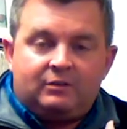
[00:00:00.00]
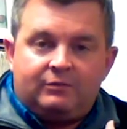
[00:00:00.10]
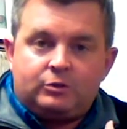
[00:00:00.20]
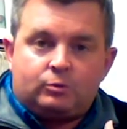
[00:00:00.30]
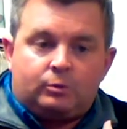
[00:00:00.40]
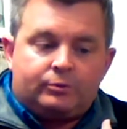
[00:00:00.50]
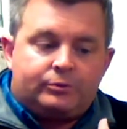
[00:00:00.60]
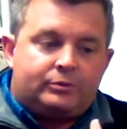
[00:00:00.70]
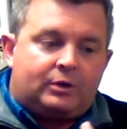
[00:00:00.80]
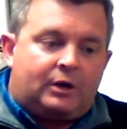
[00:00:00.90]

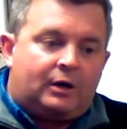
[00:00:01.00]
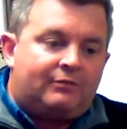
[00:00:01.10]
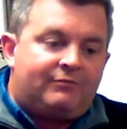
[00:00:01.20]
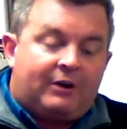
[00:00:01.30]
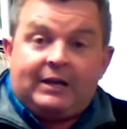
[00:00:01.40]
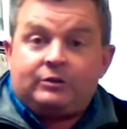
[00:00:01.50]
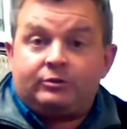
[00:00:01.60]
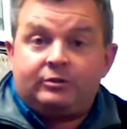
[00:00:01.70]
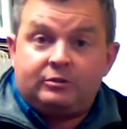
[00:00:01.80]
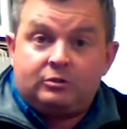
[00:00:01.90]
individual's
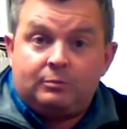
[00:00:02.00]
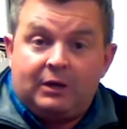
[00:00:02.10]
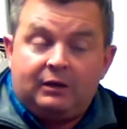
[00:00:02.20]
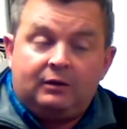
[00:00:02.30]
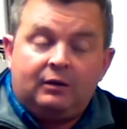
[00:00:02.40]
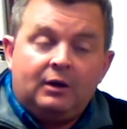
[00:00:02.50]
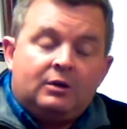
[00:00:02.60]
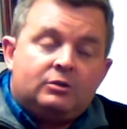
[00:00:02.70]
financial decision making.